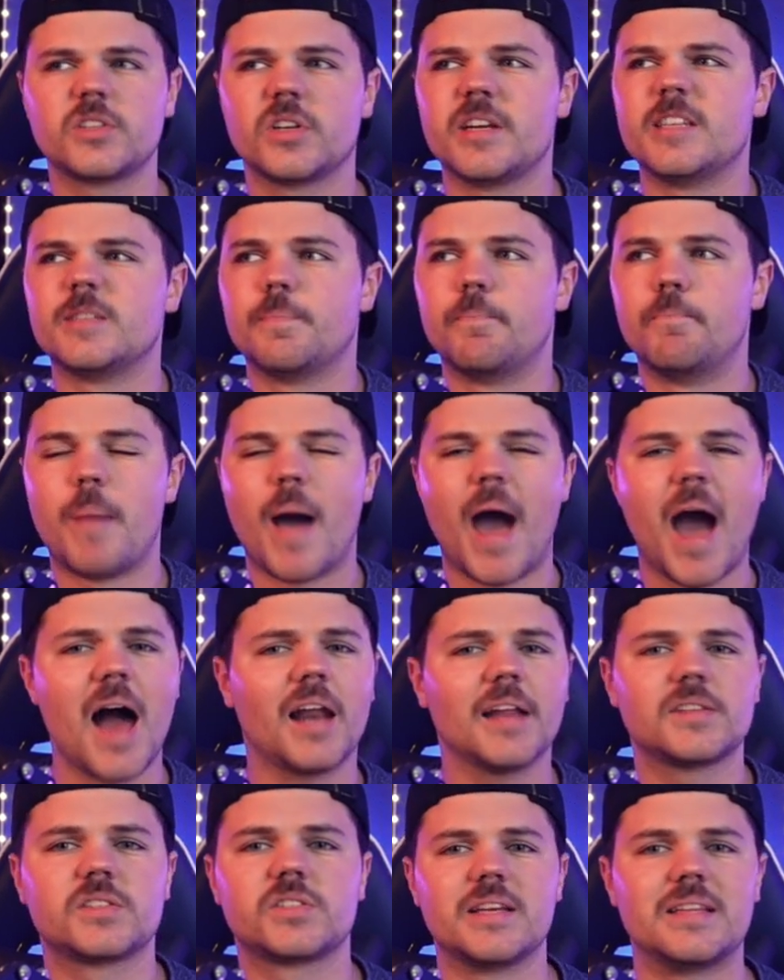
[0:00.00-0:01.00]
and he's
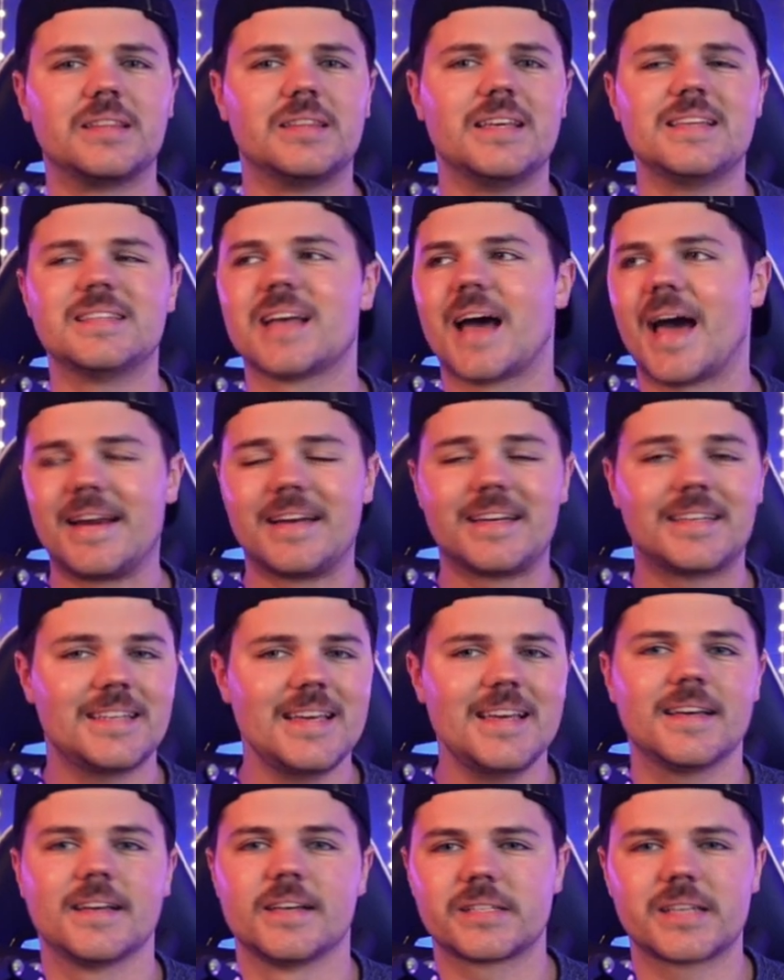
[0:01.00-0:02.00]
balancing these
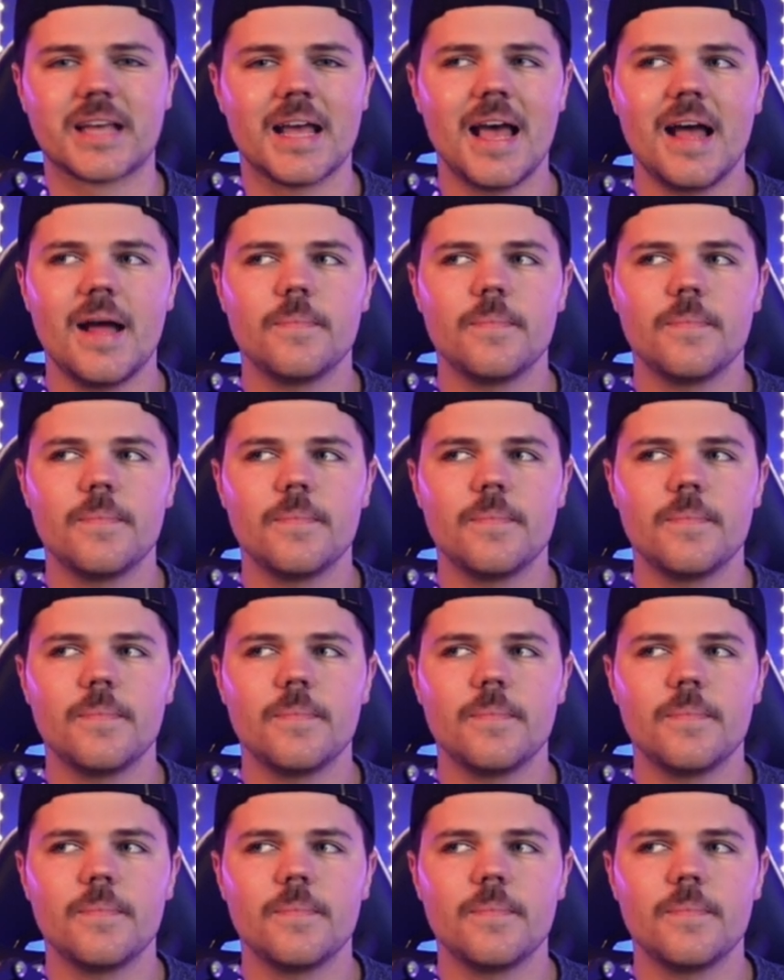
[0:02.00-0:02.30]
ideas